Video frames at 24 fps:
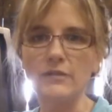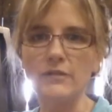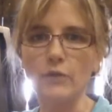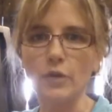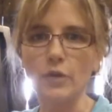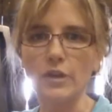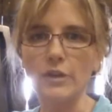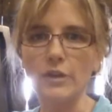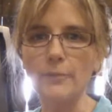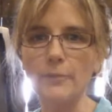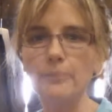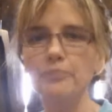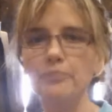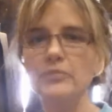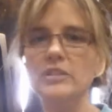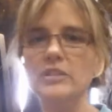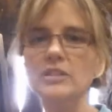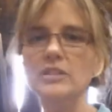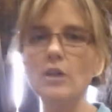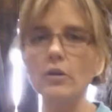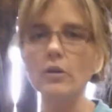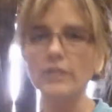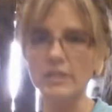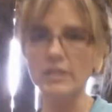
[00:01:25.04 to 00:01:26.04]
for you.
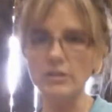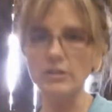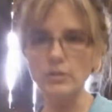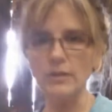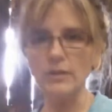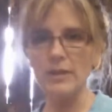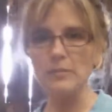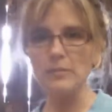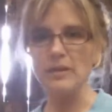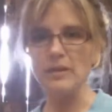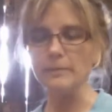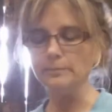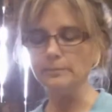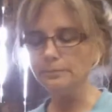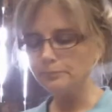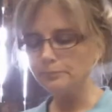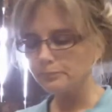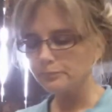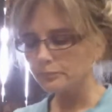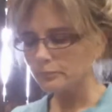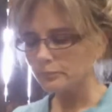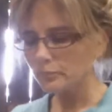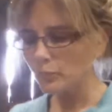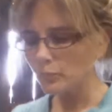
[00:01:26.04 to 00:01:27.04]
So here's what I mean.
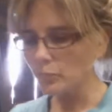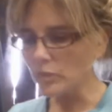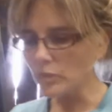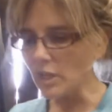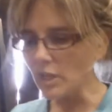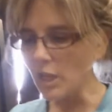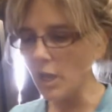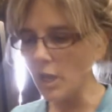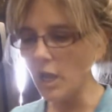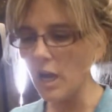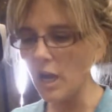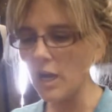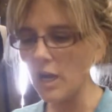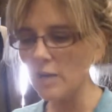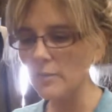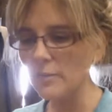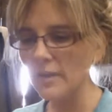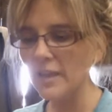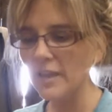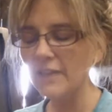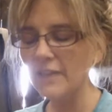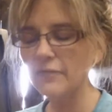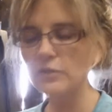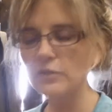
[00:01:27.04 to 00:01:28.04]

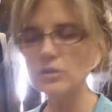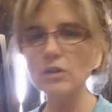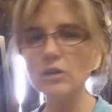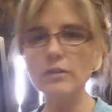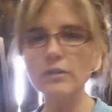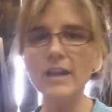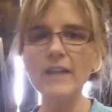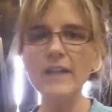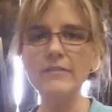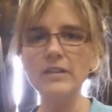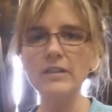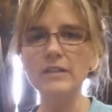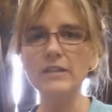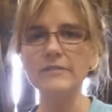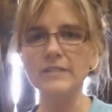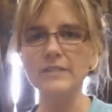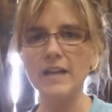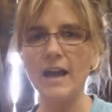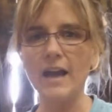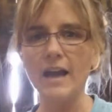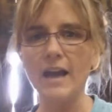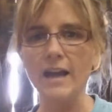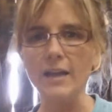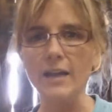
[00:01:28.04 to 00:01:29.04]
If you don't have enough
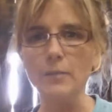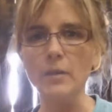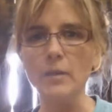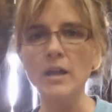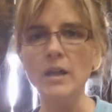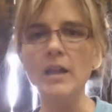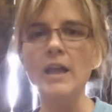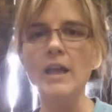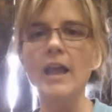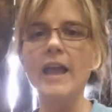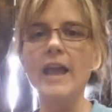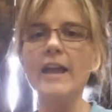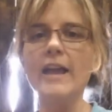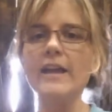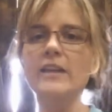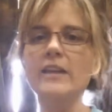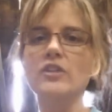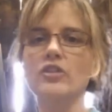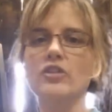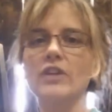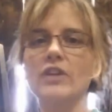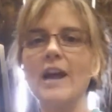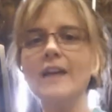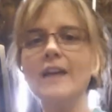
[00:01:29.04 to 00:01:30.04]
time and
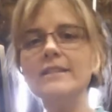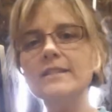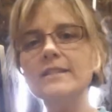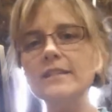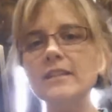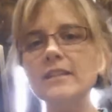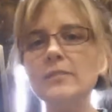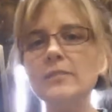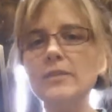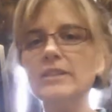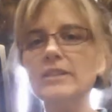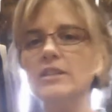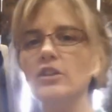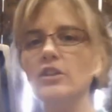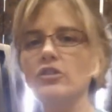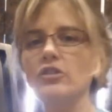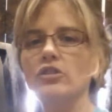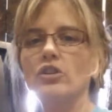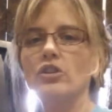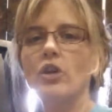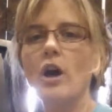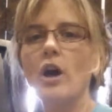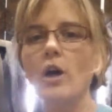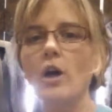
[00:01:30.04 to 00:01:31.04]
you're constantly busy
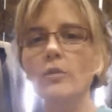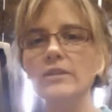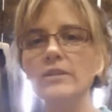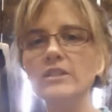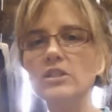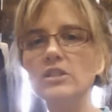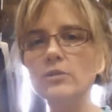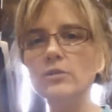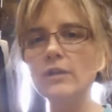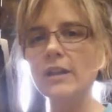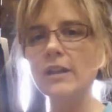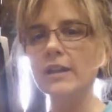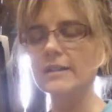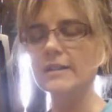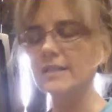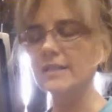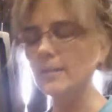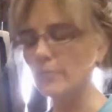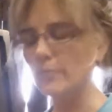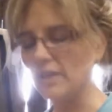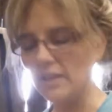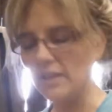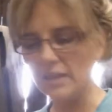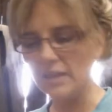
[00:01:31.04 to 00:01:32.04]
and you're always doing
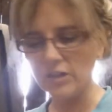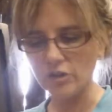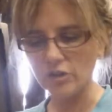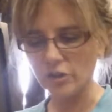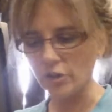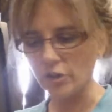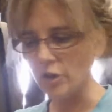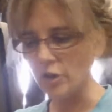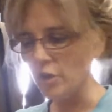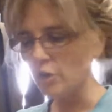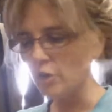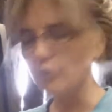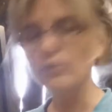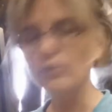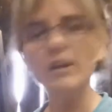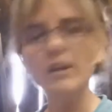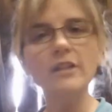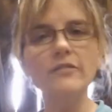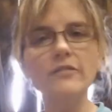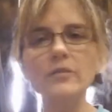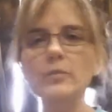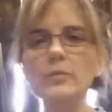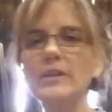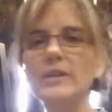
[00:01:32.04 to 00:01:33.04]
something and you're
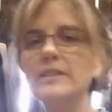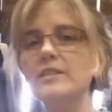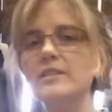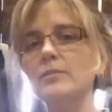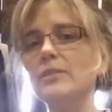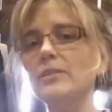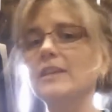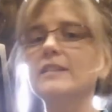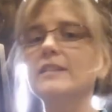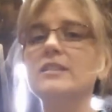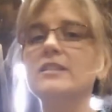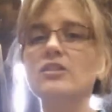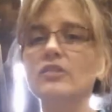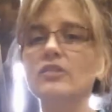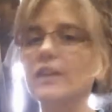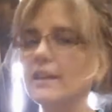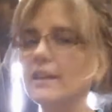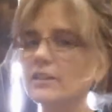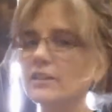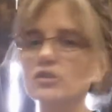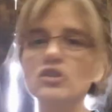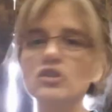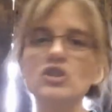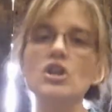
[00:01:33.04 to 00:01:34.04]
running from place to place and you're
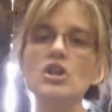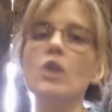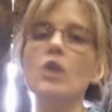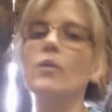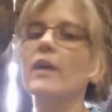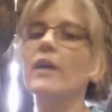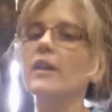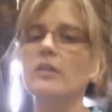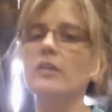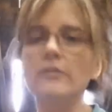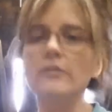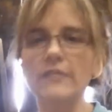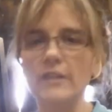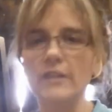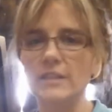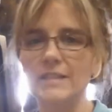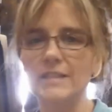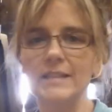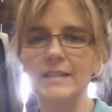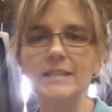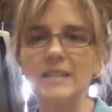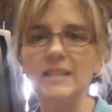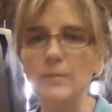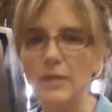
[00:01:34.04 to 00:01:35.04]
like, there's no way I could fit
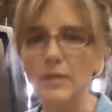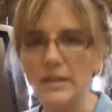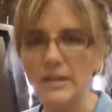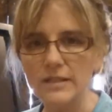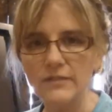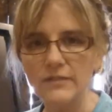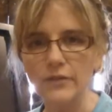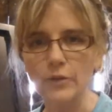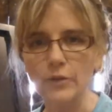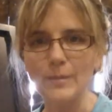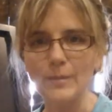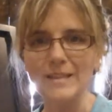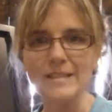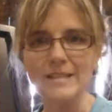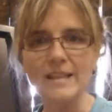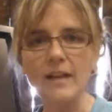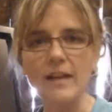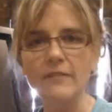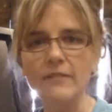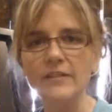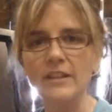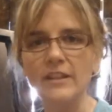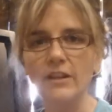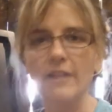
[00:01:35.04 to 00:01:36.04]
60 minutes for
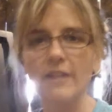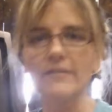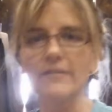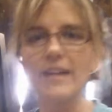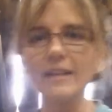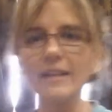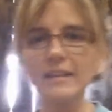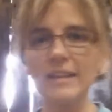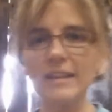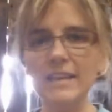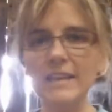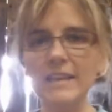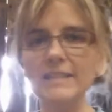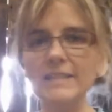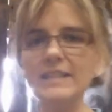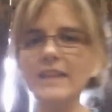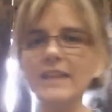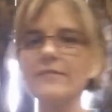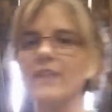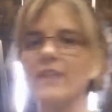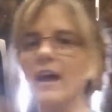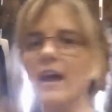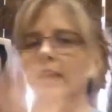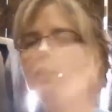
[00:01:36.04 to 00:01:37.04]
myself in there. I've got the kids,
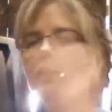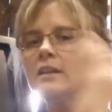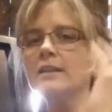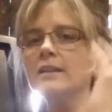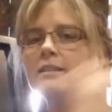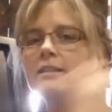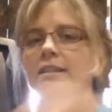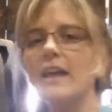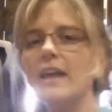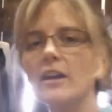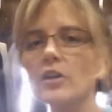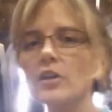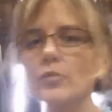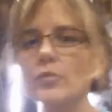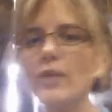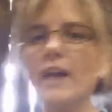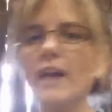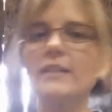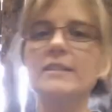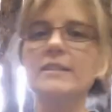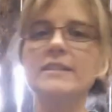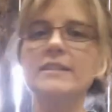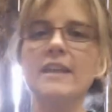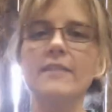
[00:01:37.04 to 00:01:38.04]
I've got soccer
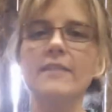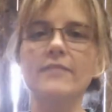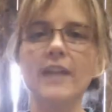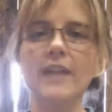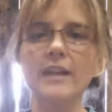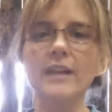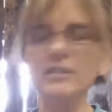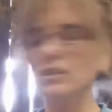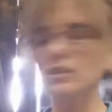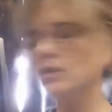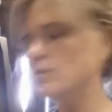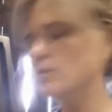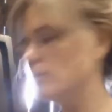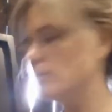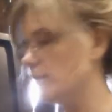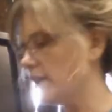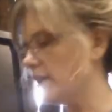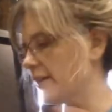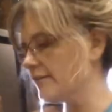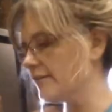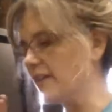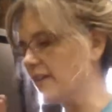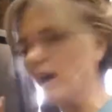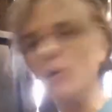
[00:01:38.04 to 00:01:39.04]
practice, I've got school,
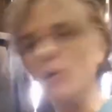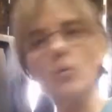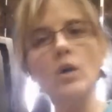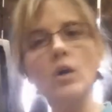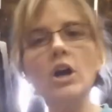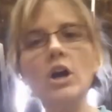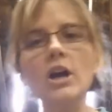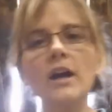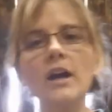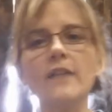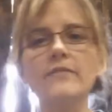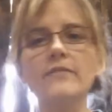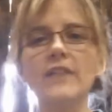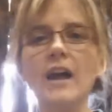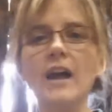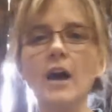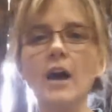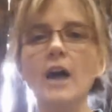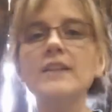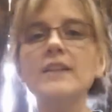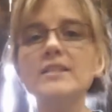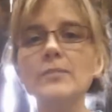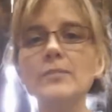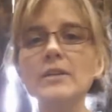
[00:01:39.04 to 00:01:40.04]
I've got work, I've
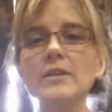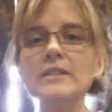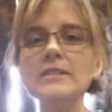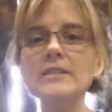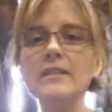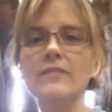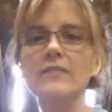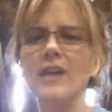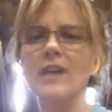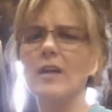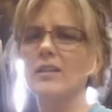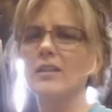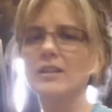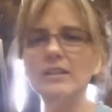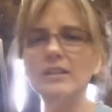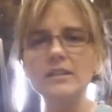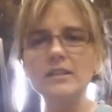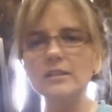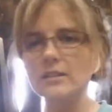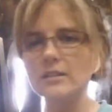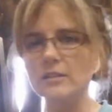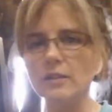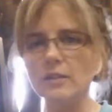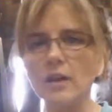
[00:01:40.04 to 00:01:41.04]
got husbands, I've got,
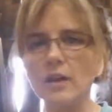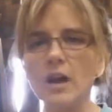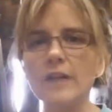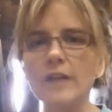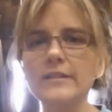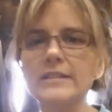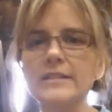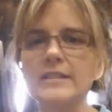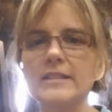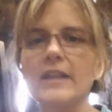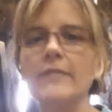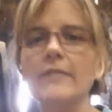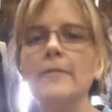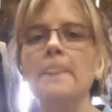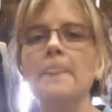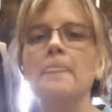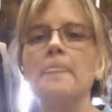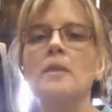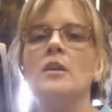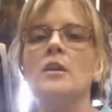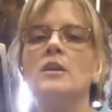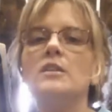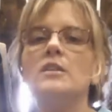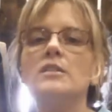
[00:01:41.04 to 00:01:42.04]
you know, all this
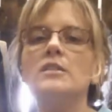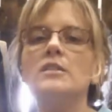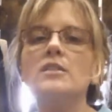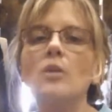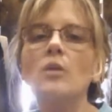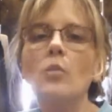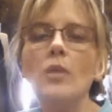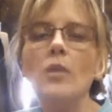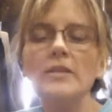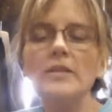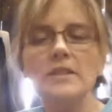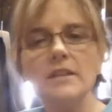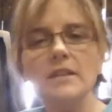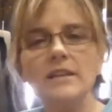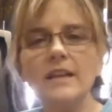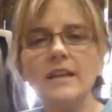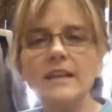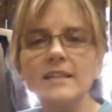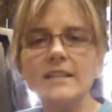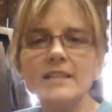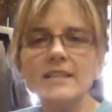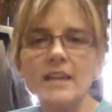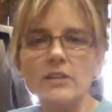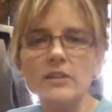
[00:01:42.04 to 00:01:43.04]
stuff. So one thing that
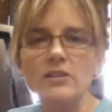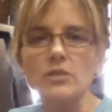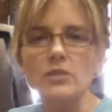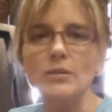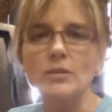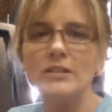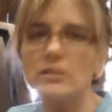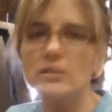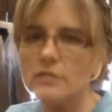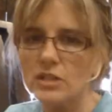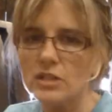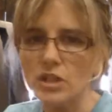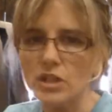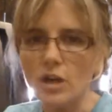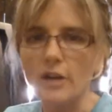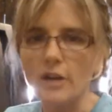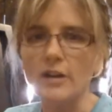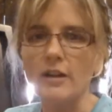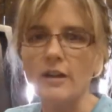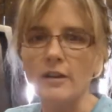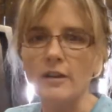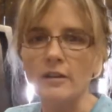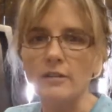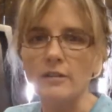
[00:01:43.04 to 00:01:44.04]
I can tell you is once you
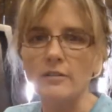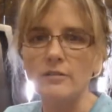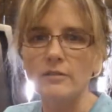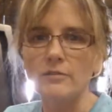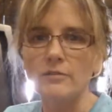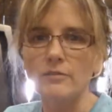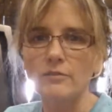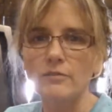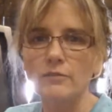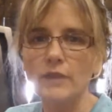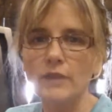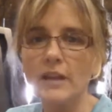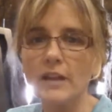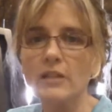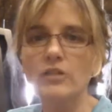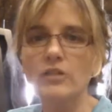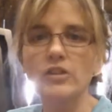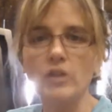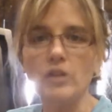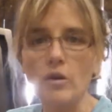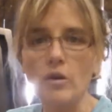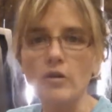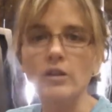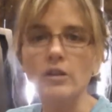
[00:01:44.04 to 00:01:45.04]
start a regular
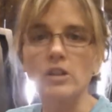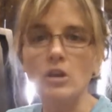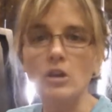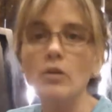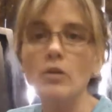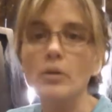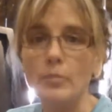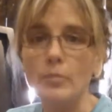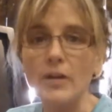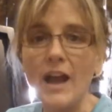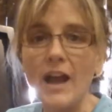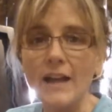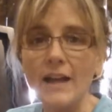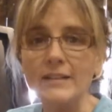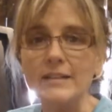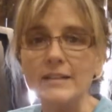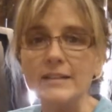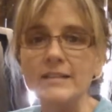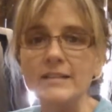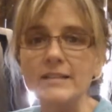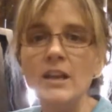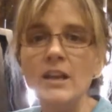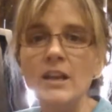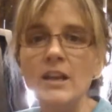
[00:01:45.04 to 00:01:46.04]
yoga
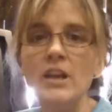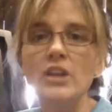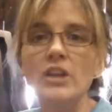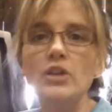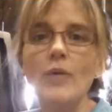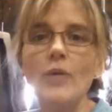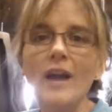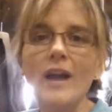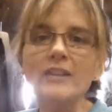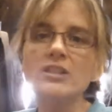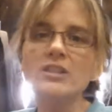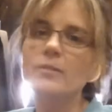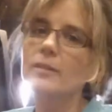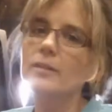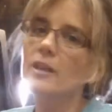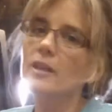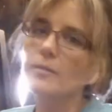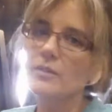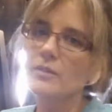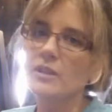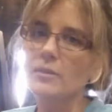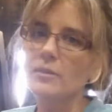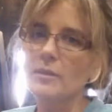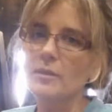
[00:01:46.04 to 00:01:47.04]
practice, you actually become
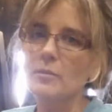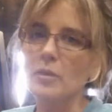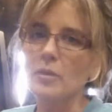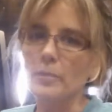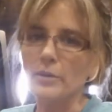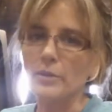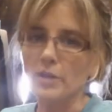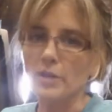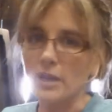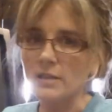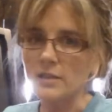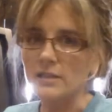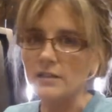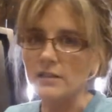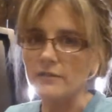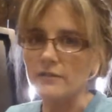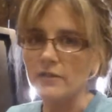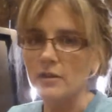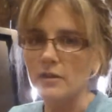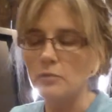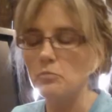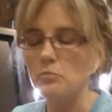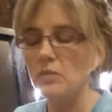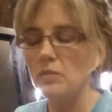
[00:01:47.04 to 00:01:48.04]
a little bit more productive,
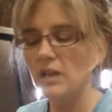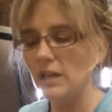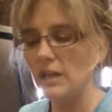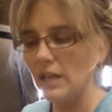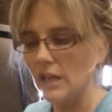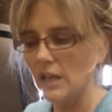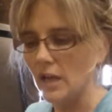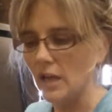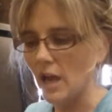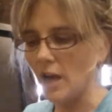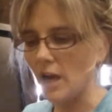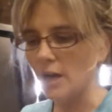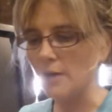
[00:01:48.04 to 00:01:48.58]
meaning